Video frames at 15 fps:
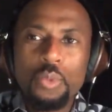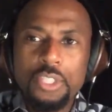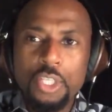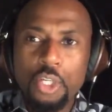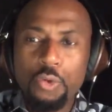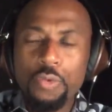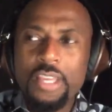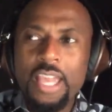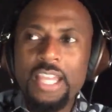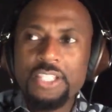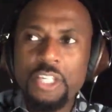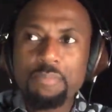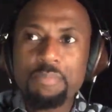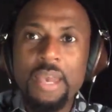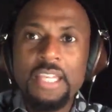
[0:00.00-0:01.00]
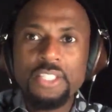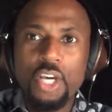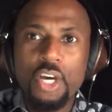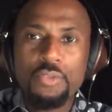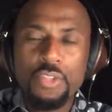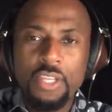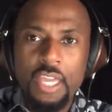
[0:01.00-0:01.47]
was a creation based
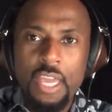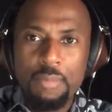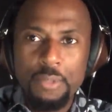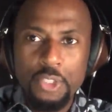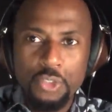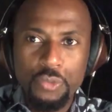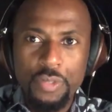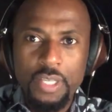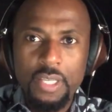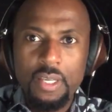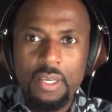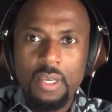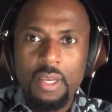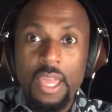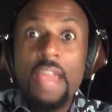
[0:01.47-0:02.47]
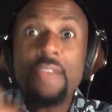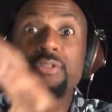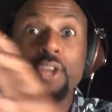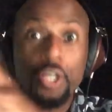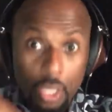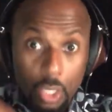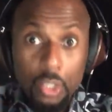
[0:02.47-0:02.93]
on the chemistry
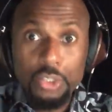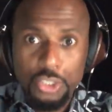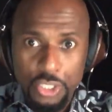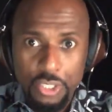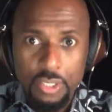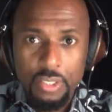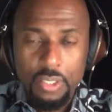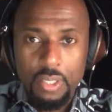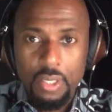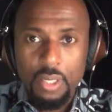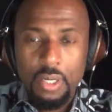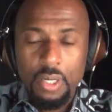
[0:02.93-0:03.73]
and the culture